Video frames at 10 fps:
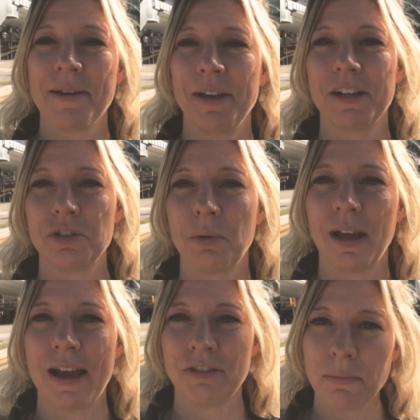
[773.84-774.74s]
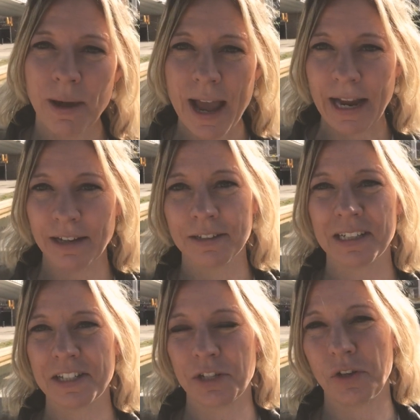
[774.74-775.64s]
because you will have to pay
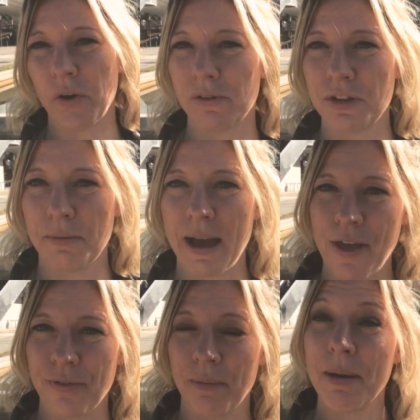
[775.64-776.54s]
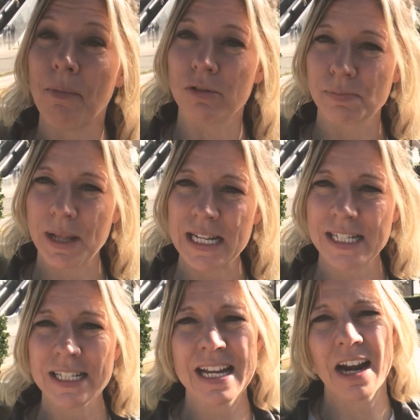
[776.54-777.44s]
to go to the bathroom. In most
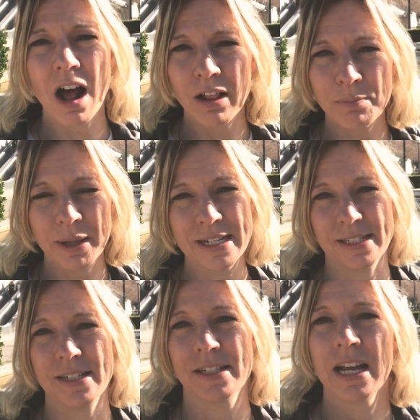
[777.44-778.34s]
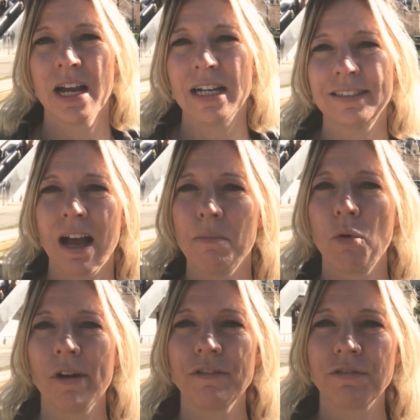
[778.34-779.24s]
places, not all of places. I saw it
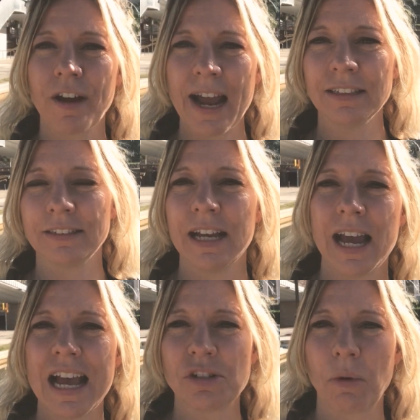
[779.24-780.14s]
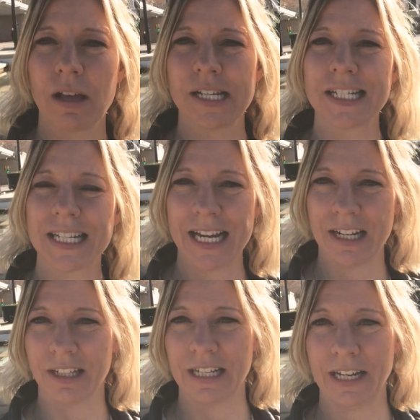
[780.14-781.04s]
more in France as well as
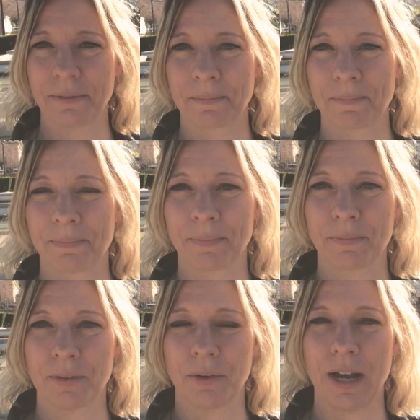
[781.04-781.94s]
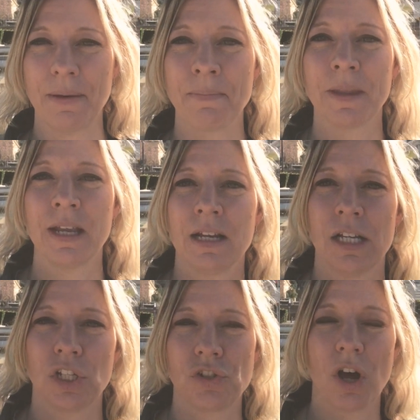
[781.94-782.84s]
Italy. Okay?
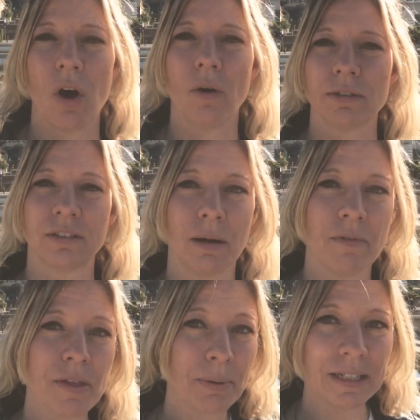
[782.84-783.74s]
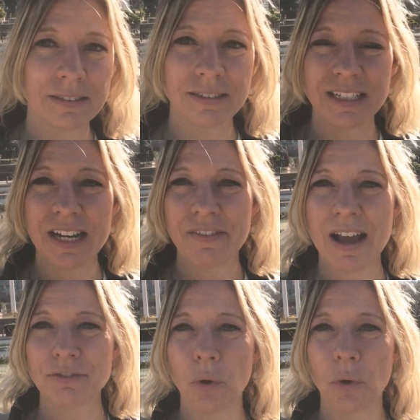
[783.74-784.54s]
So some of the places didn't even have